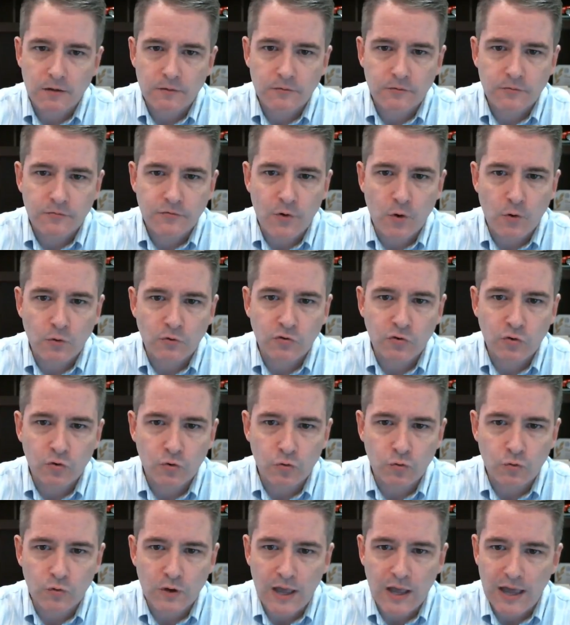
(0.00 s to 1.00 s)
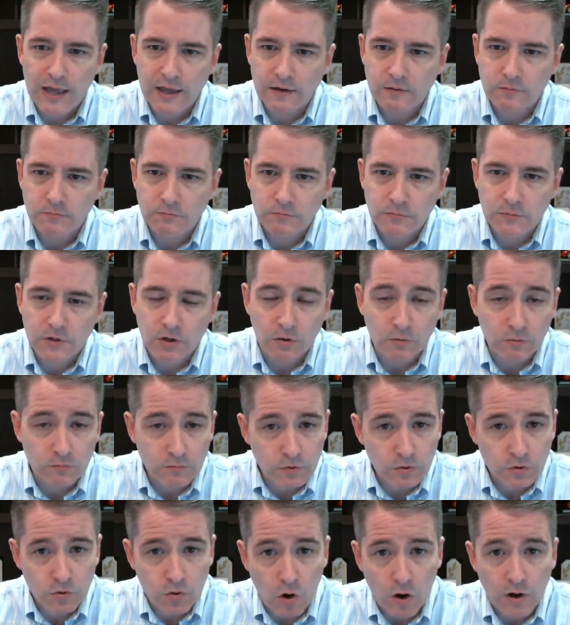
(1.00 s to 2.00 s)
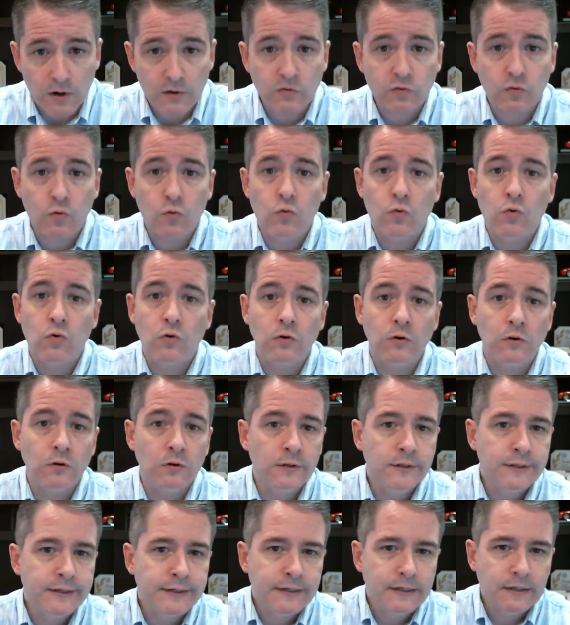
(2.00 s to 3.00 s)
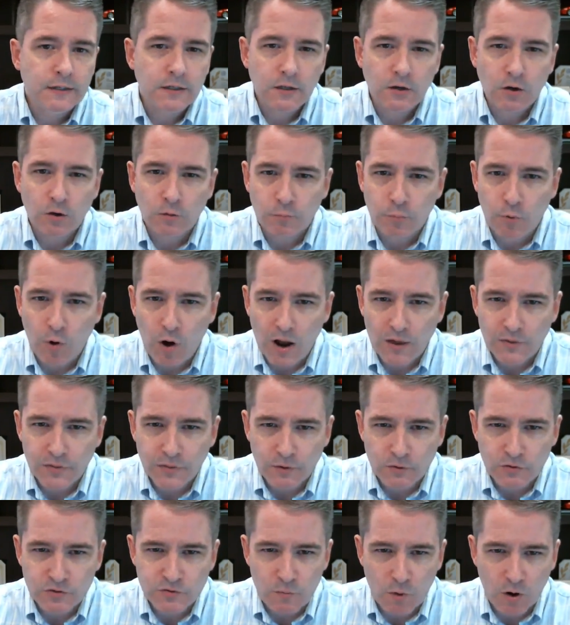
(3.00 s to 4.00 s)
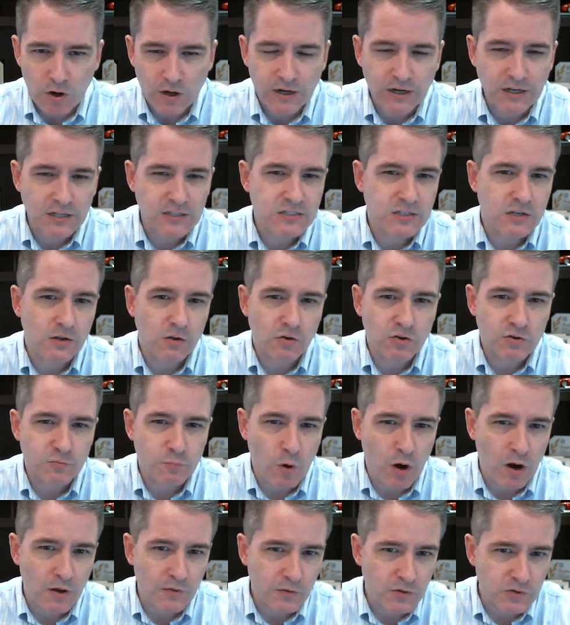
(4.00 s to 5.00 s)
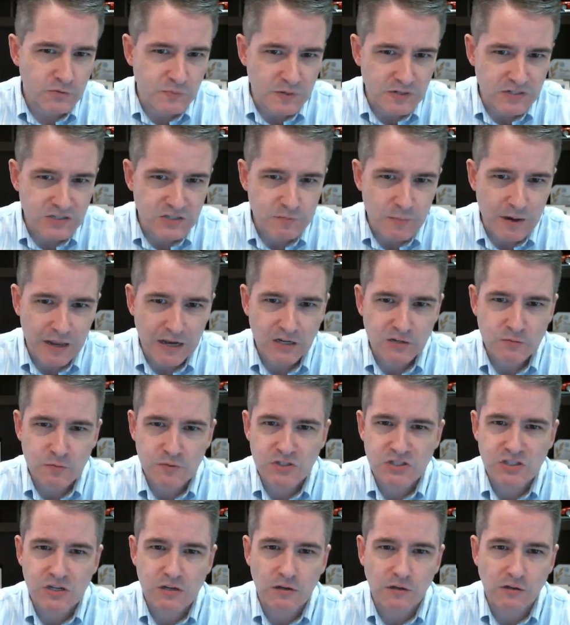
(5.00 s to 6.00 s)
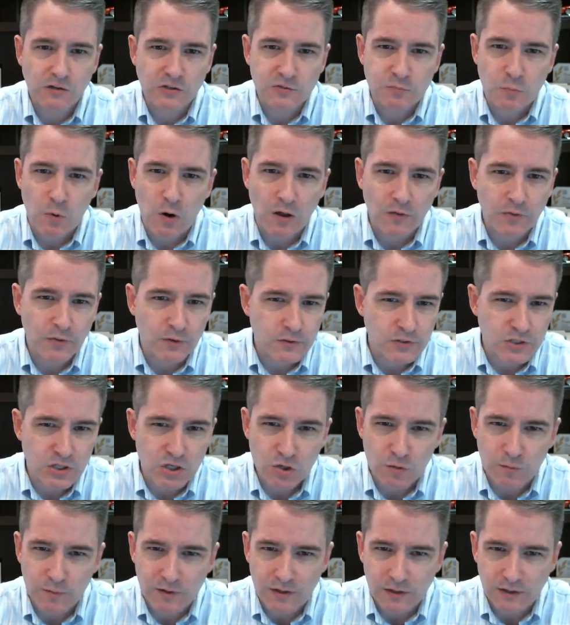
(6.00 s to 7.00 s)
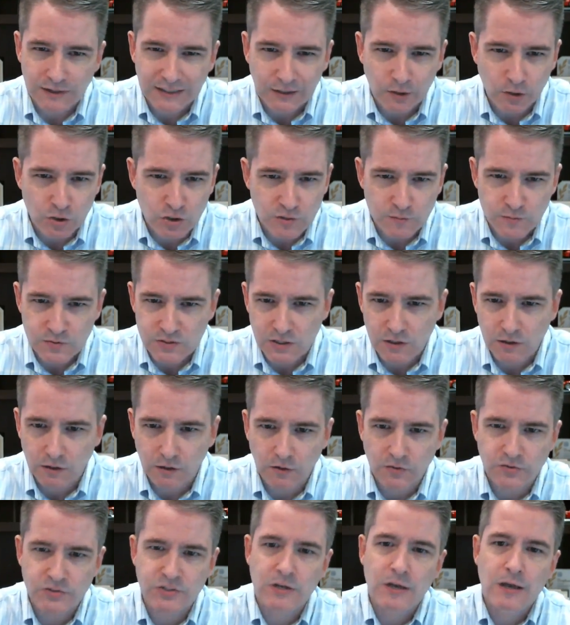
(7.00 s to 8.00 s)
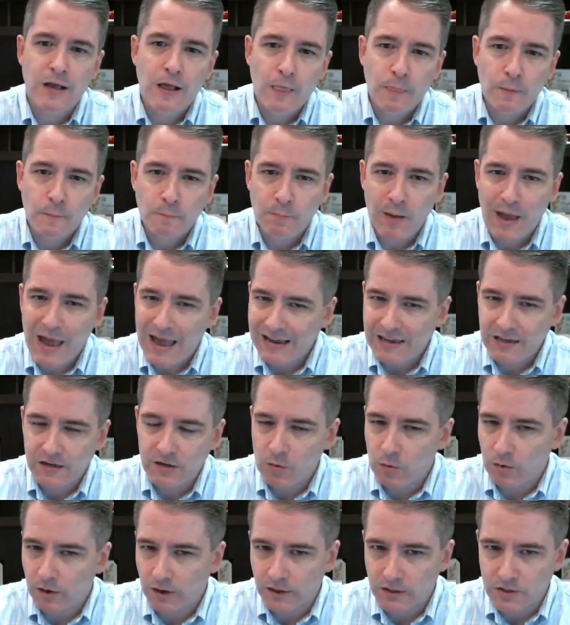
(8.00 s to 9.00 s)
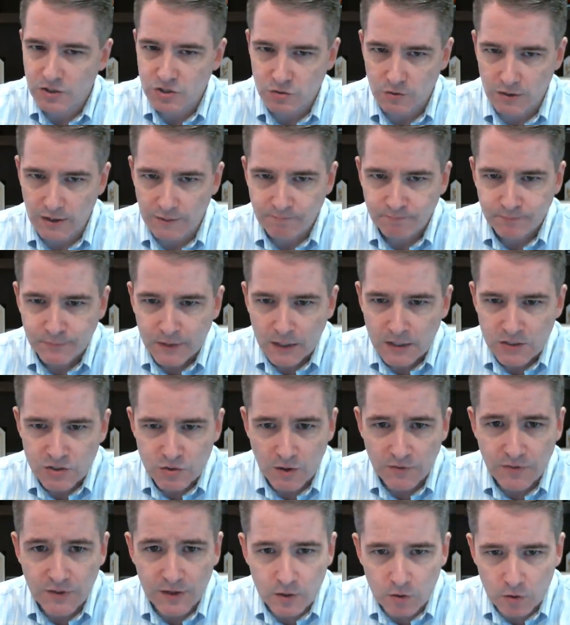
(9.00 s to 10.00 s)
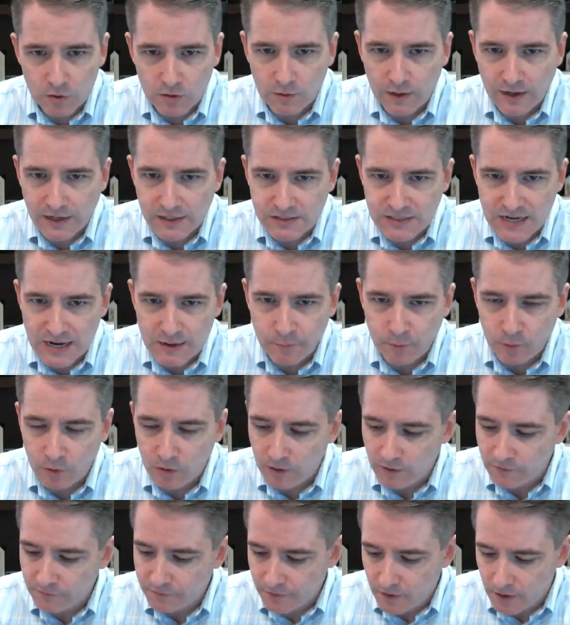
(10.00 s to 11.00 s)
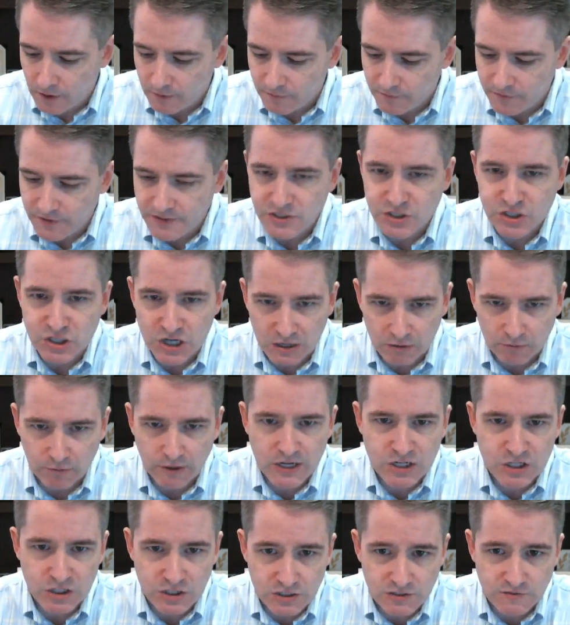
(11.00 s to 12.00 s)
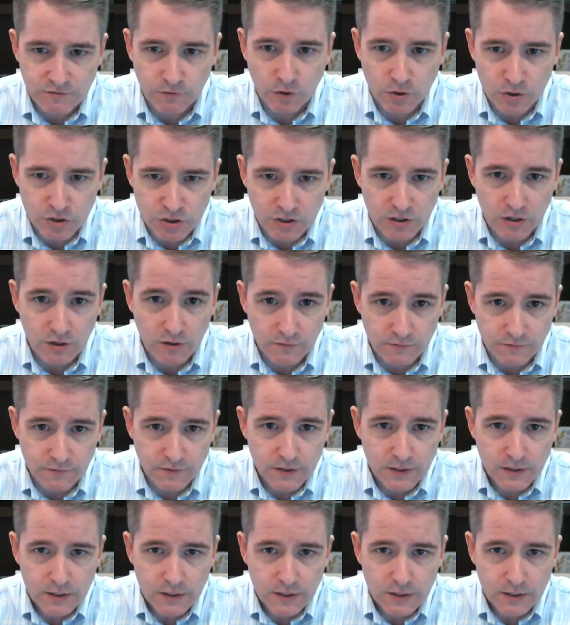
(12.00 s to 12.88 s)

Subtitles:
folks who had, gone to school, brought those marketing skills, brought those business management skills, brought those human leadership skills back into our industry. So I think you're a great example of this generation's version of